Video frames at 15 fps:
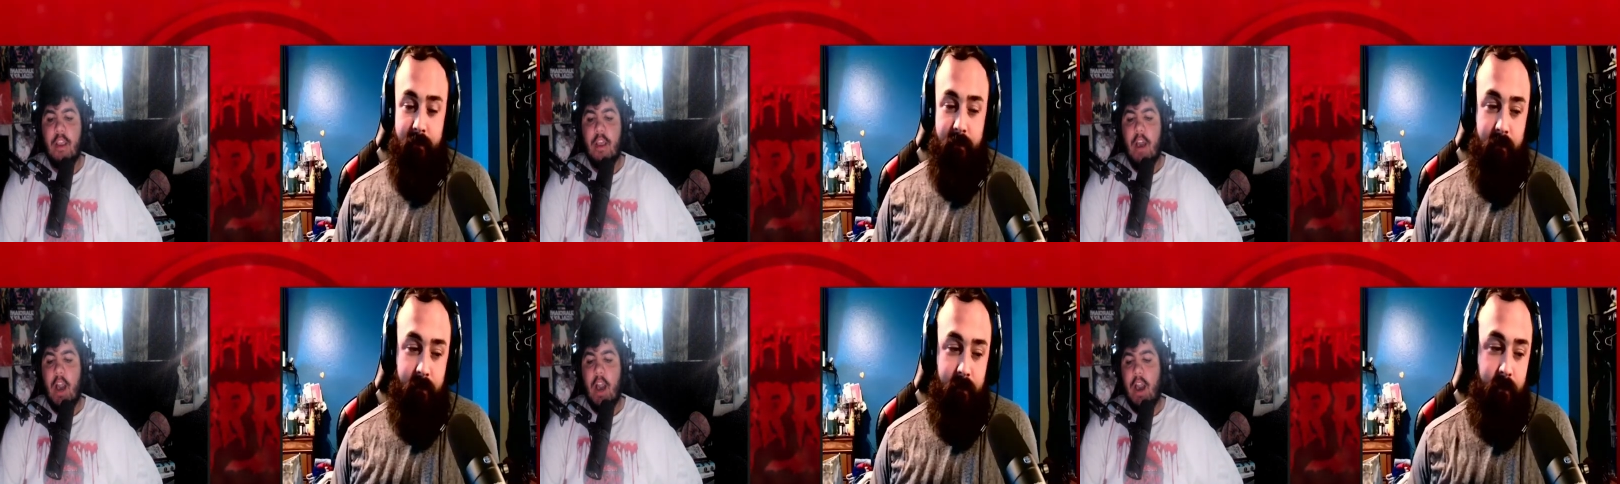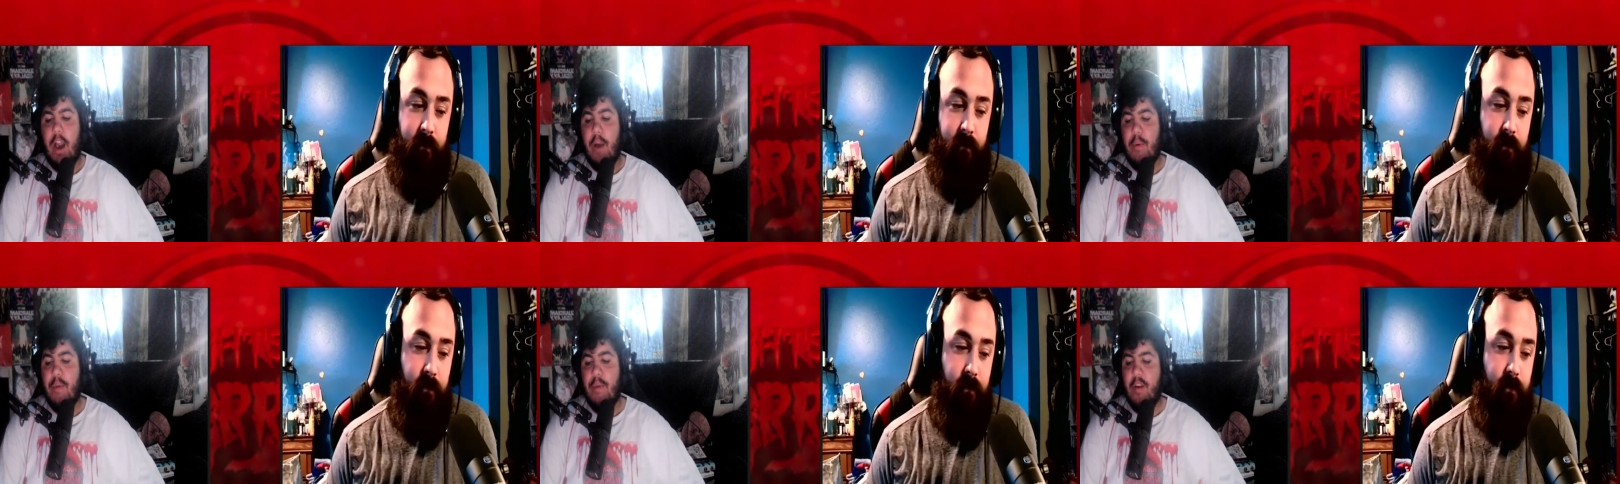Speaker 1: Uh,
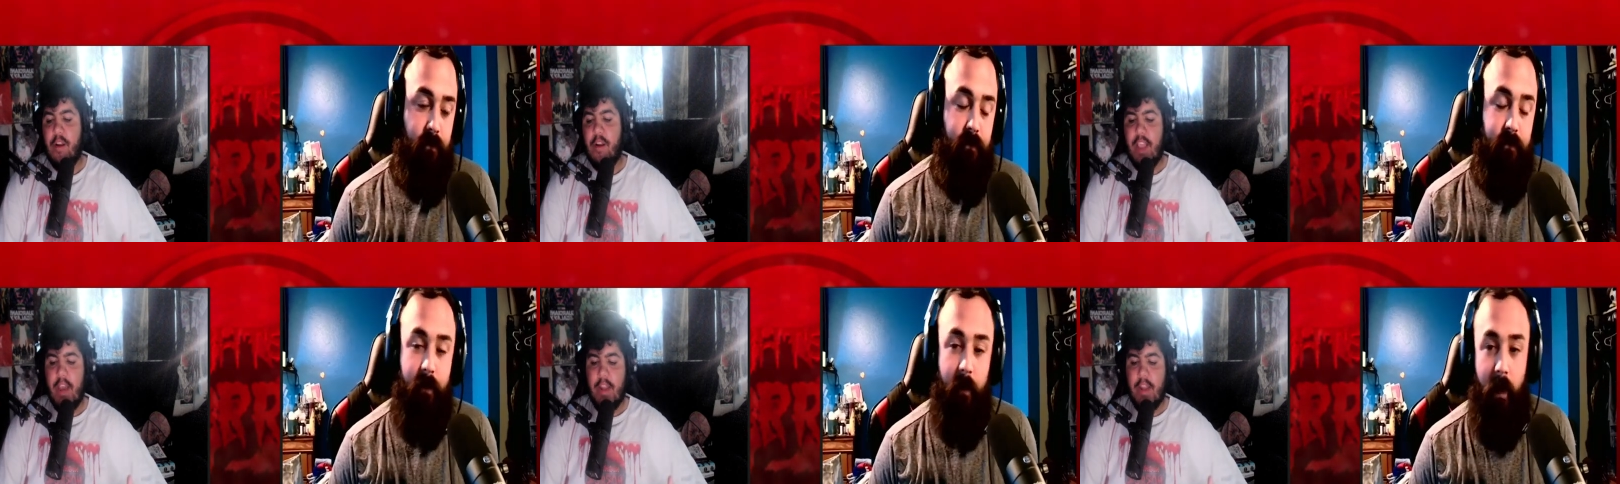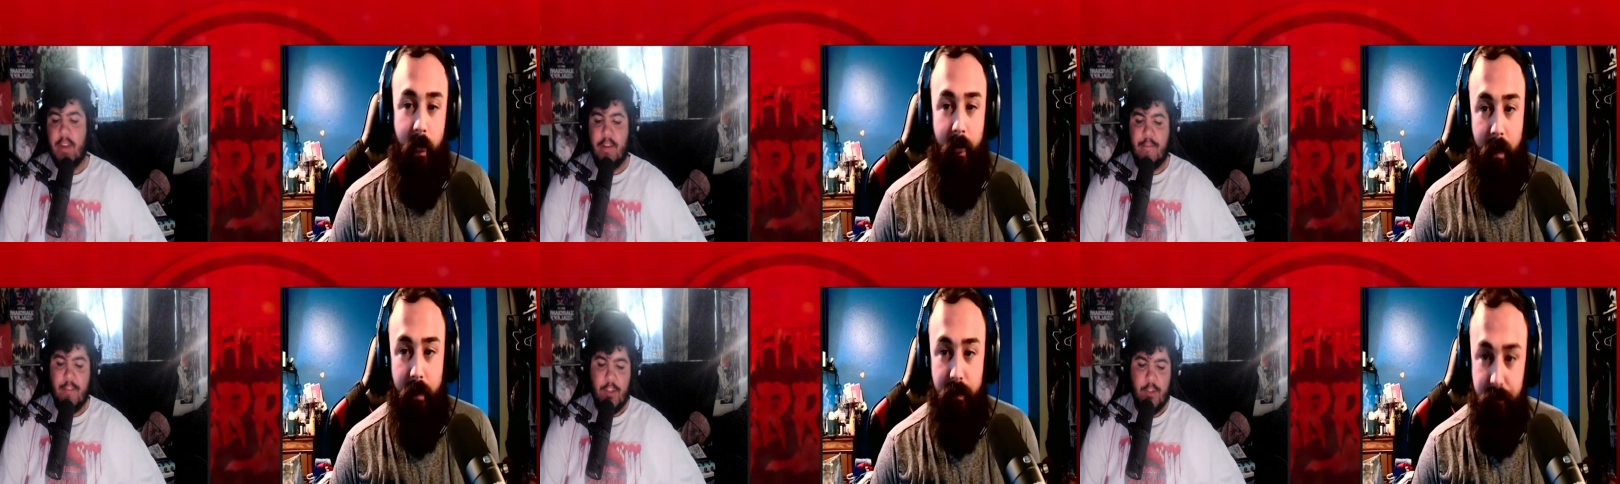we've already gotten
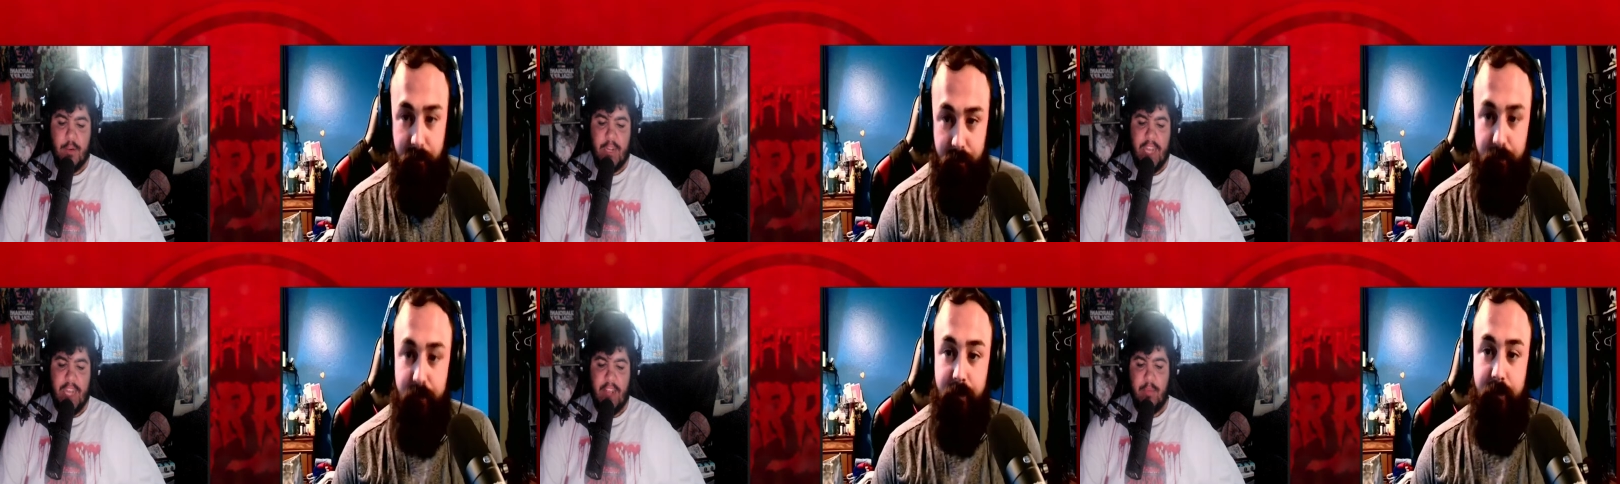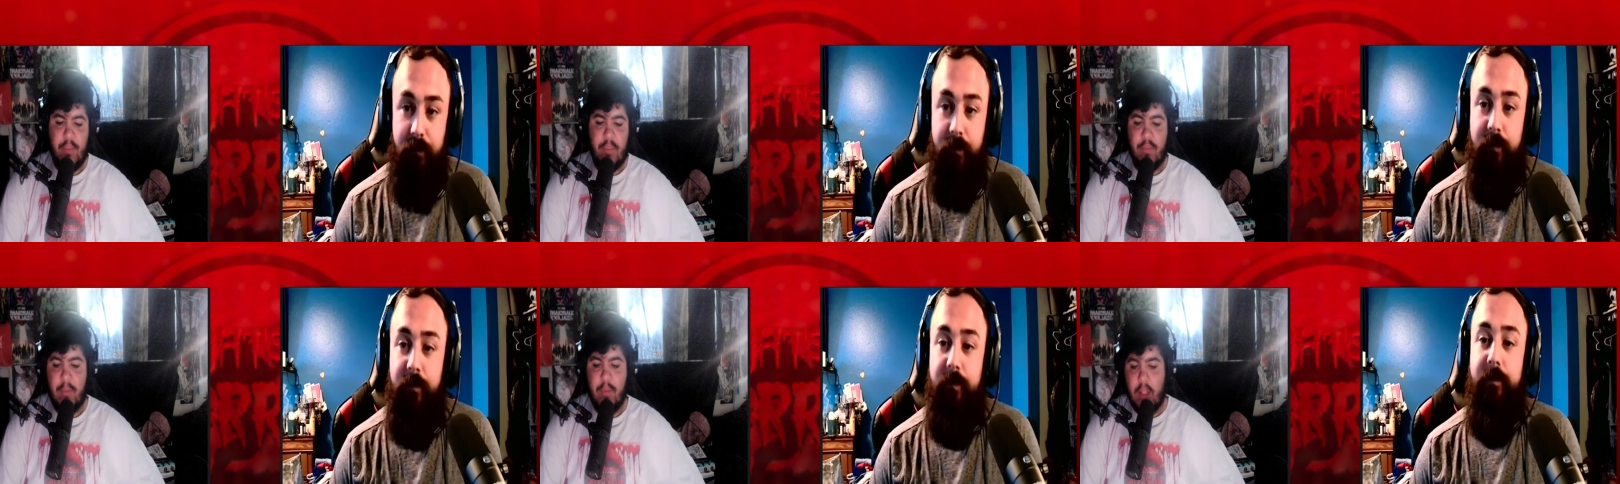official announcements
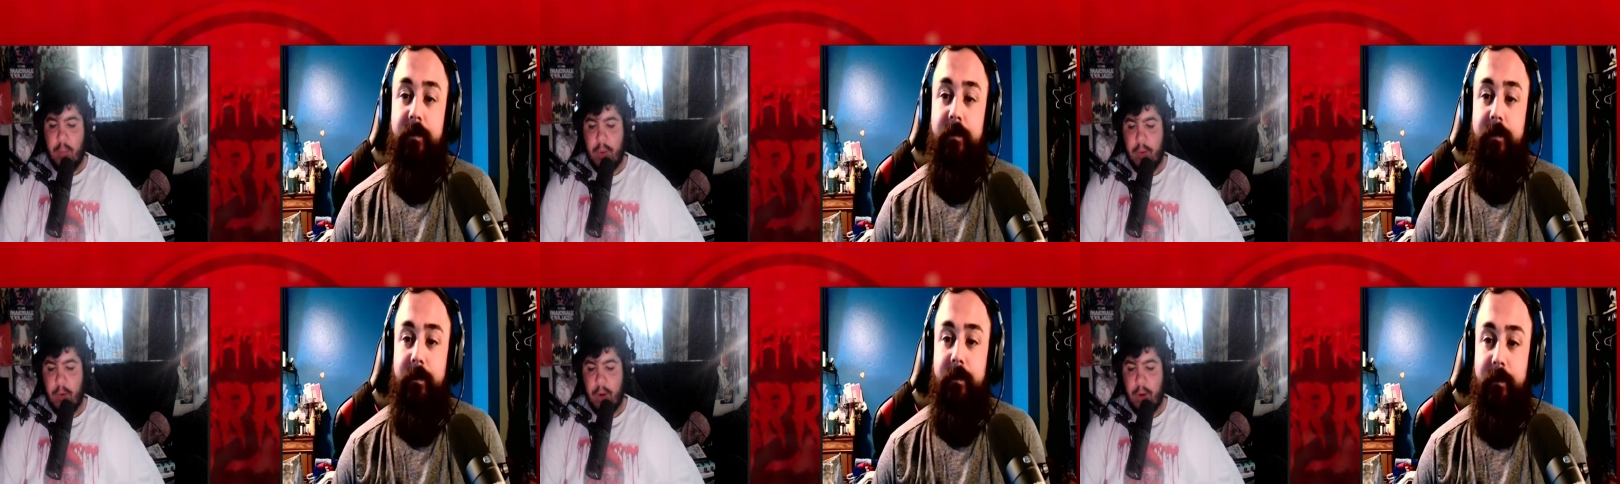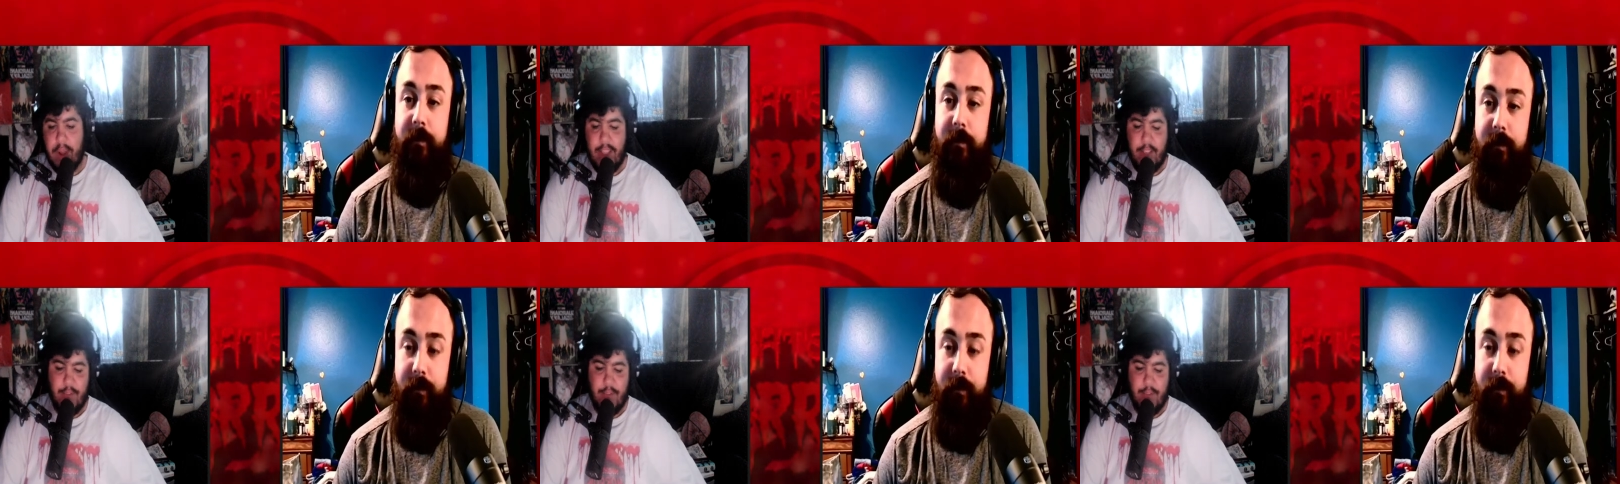from Halloween Horror Nights,